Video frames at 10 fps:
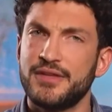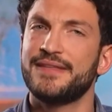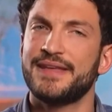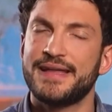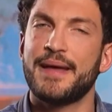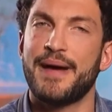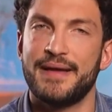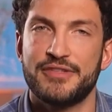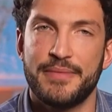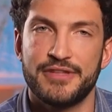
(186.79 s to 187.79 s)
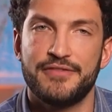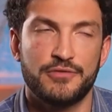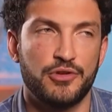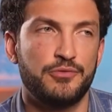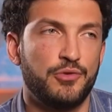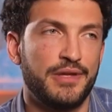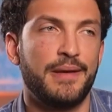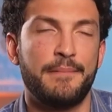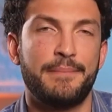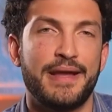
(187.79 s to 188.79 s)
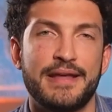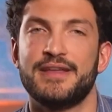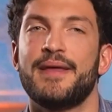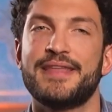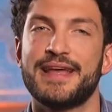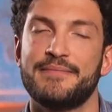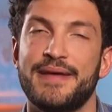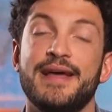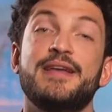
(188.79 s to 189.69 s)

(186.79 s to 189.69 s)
a good thing that we have a specific verb for it, because it's not the same thing as